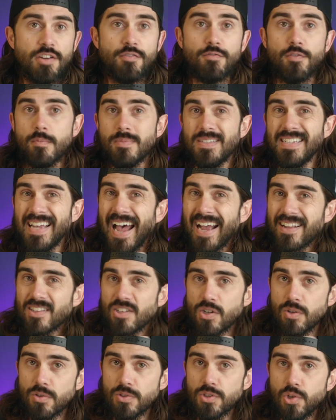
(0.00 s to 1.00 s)
from
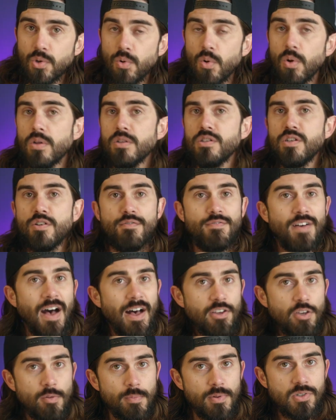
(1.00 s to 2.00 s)
tactical tool to
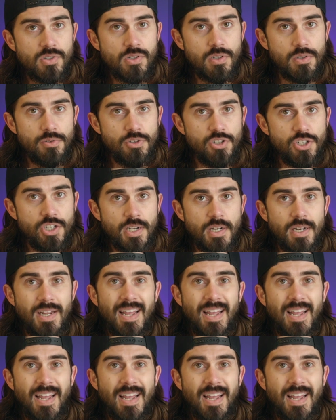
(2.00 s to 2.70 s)
valuable solution,